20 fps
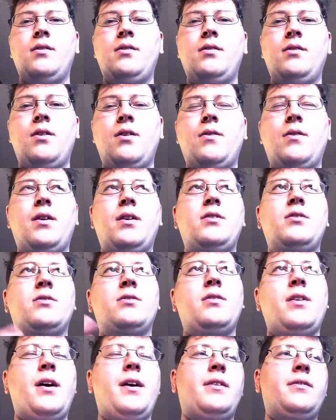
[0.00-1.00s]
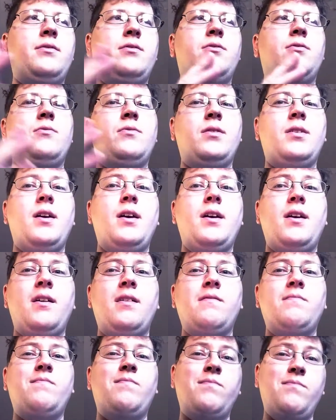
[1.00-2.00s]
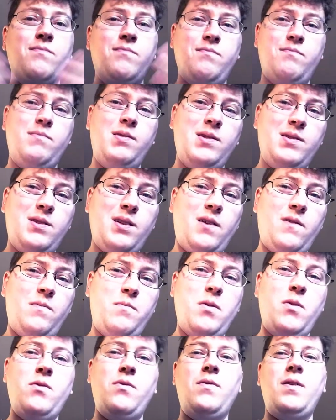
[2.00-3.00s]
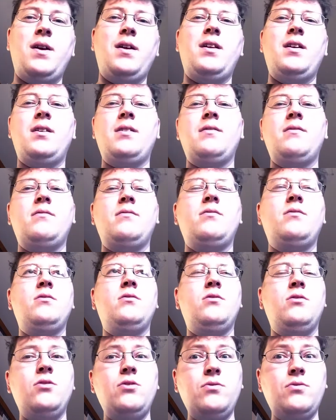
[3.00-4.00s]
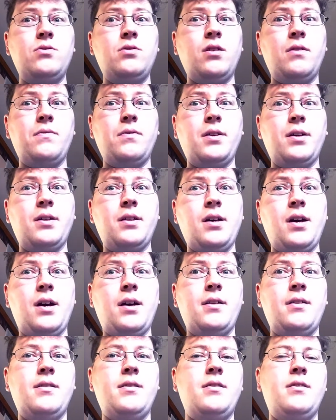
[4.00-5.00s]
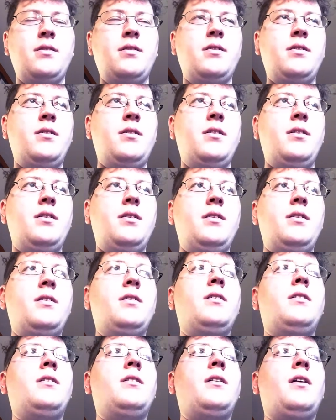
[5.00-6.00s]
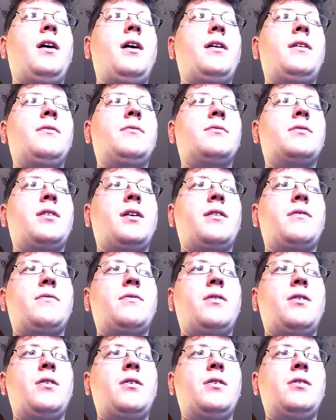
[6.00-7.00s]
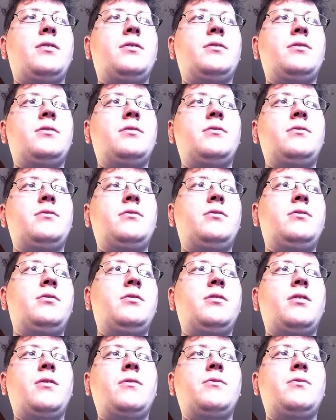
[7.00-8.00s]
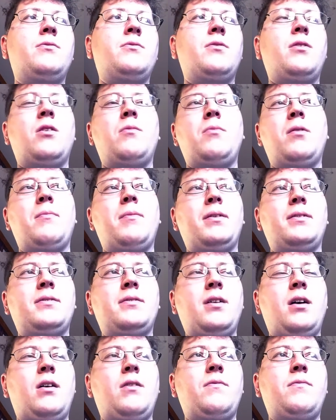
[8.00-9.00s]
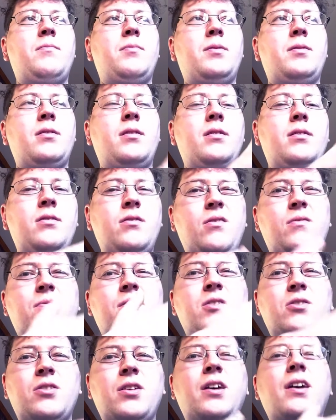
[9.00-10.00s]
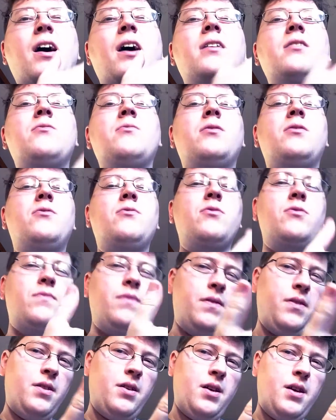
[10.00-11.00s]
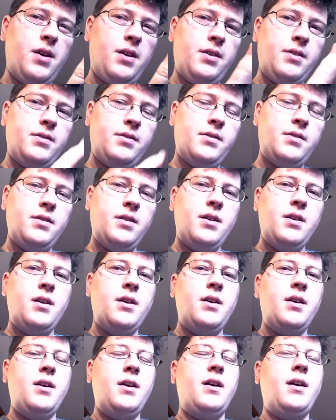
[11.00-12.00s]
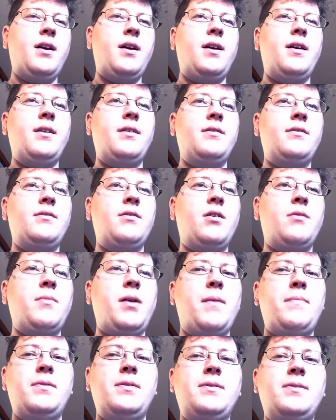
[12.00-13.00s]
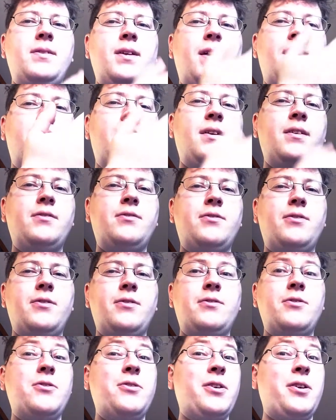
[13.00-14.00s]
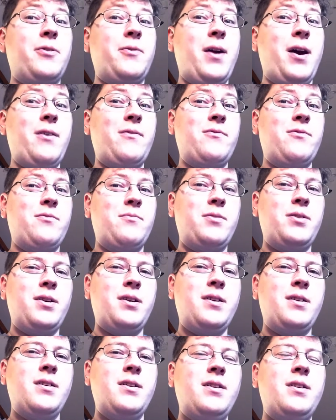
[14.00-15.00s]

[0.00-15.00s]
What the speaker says: You know, and I just had to, again, be self-motivating to do stuff like that. And it was kind of hard to, you know, do it all by myself, but, you know, eventually I got into a groove of things, and, you know, I'm happy to say things are turning around for me.